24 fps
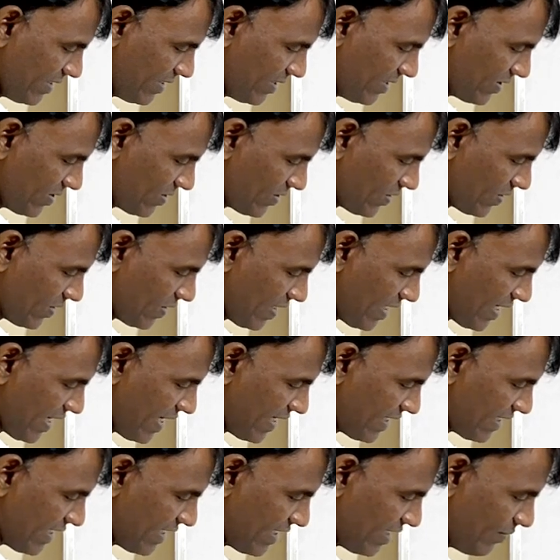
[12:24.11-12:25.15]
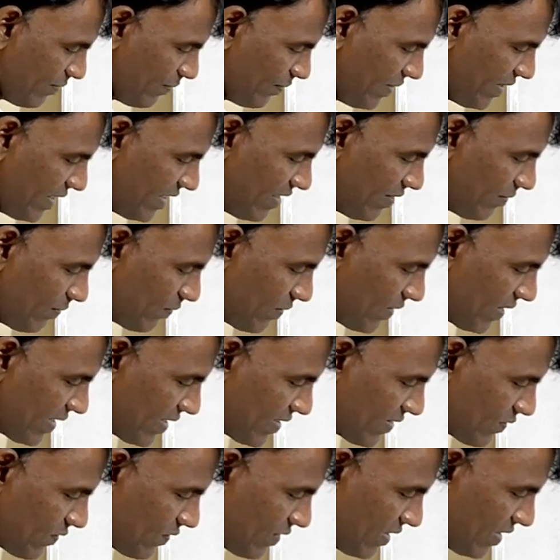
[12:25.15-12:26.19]
So angle B
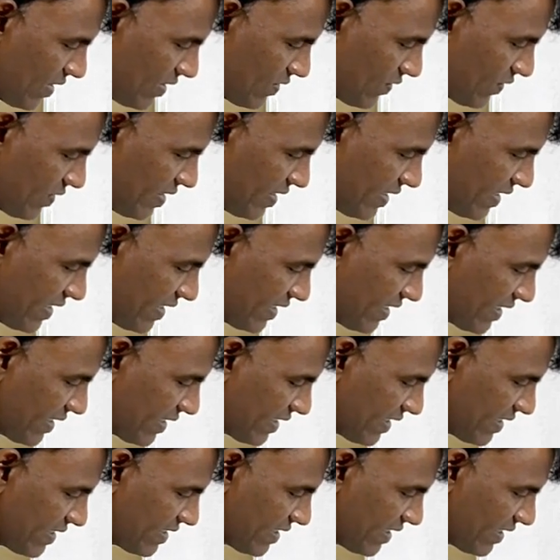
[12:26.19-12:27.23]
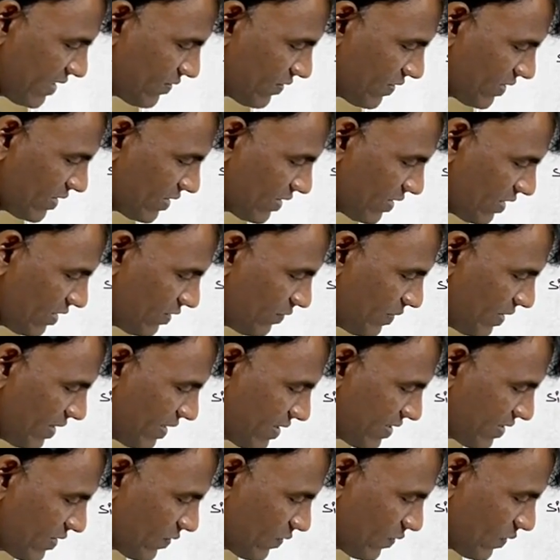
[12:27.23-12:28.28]
plus 120 degrees equal to how
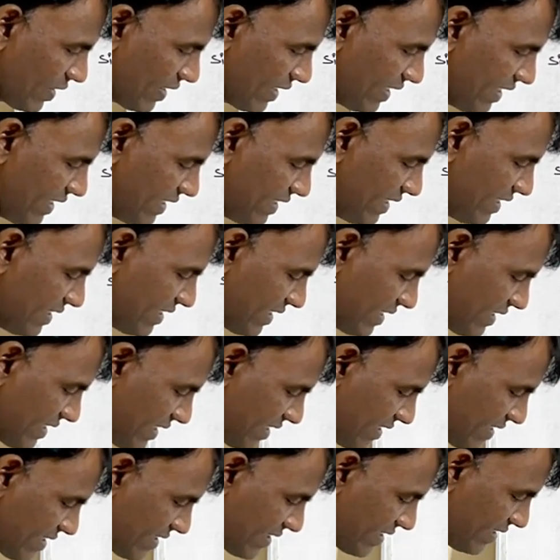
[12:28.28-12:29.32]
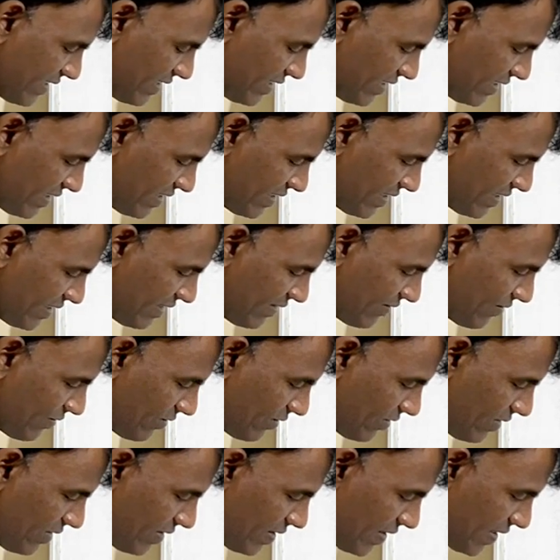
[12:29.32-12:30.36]
much? 180 degrees.
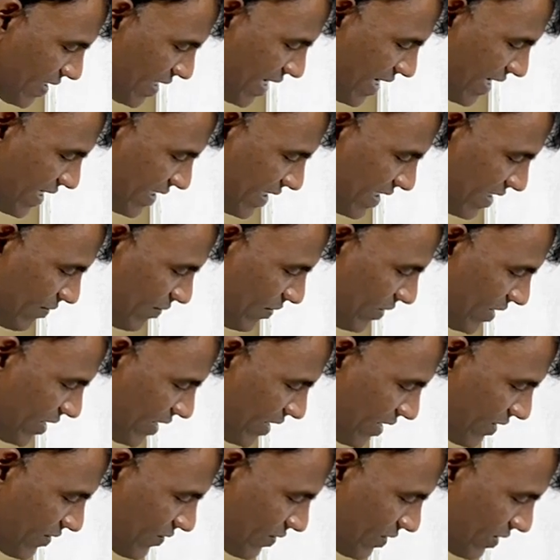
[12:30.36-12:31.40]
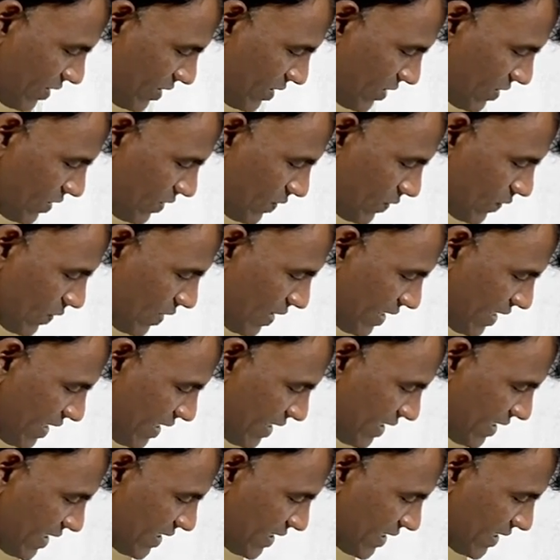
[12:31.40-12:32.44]
Therefore, angle B equal to
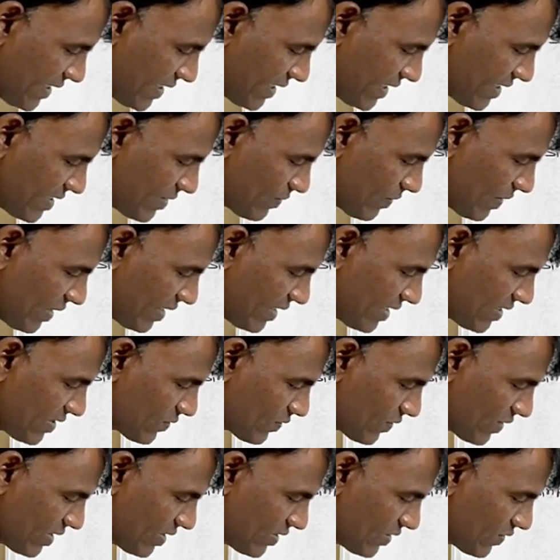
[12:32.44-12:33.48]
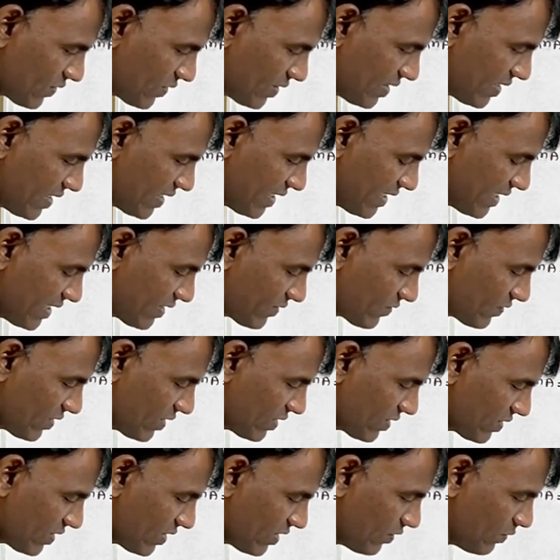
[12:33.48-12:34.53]
180 degrees minus 120 equal
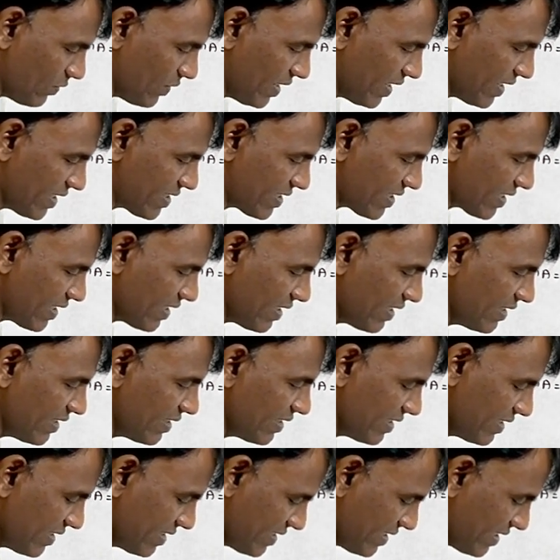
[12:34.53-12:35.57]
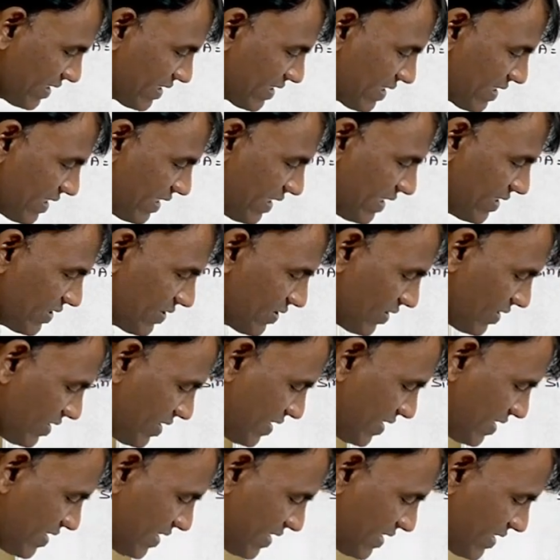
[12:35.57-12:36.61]
to how much? 60. So
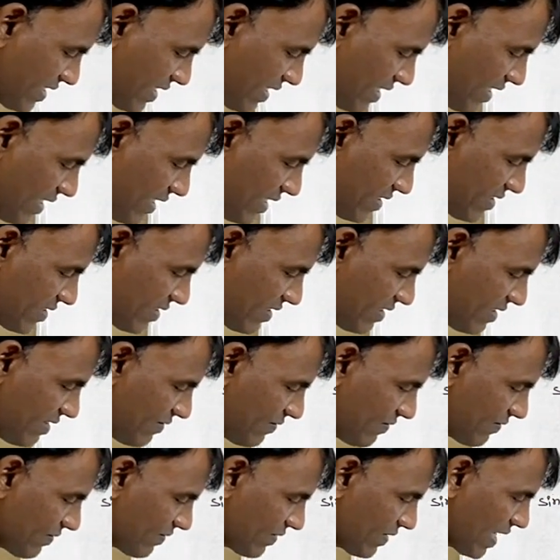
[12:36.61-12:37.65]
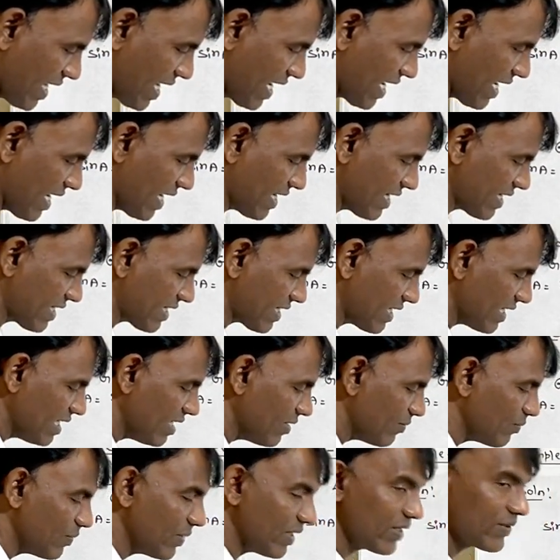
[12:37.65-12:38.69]
this is the answer of angle
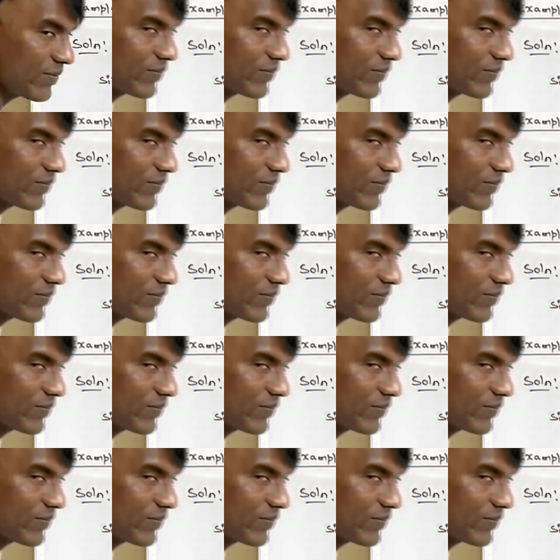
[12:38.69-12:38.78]
B.